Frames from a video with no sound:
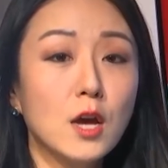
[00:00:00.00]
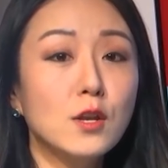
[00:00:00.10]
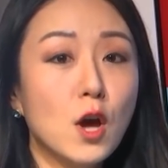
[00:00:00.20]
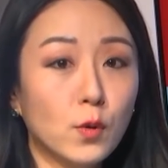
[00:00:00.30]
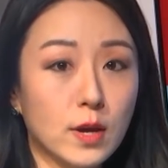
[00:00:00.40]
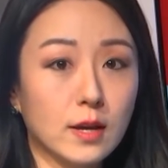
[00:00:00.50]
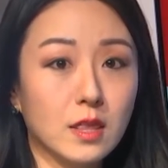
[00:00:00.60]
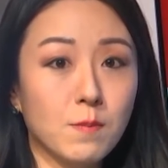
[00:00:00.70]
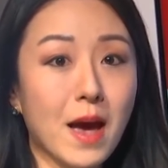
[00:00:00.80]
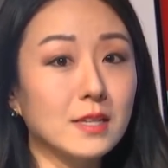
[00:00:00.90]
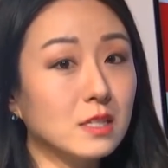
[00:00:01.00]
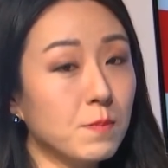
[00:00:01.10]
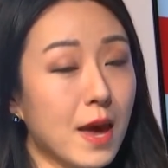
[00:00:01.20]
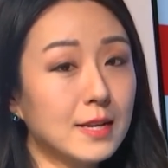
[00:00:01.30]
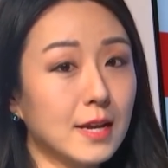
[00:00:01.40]
noting the mask
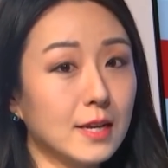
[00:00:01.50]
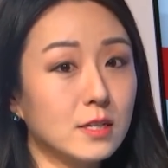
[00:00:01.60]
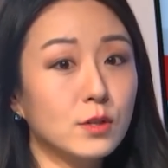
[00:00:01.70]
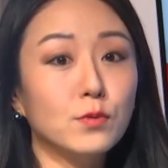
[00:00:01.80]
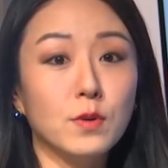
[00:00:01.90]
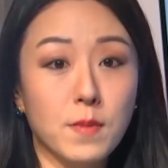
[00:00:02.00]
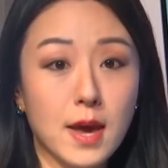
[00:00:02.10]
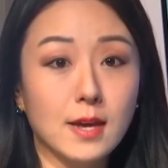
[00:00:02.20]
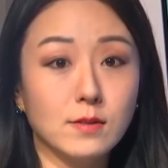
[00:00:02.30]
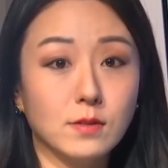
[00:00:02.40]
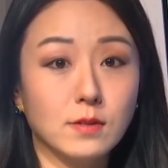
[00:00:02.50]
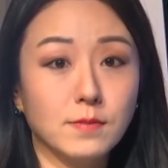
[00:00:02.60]
mandate remains.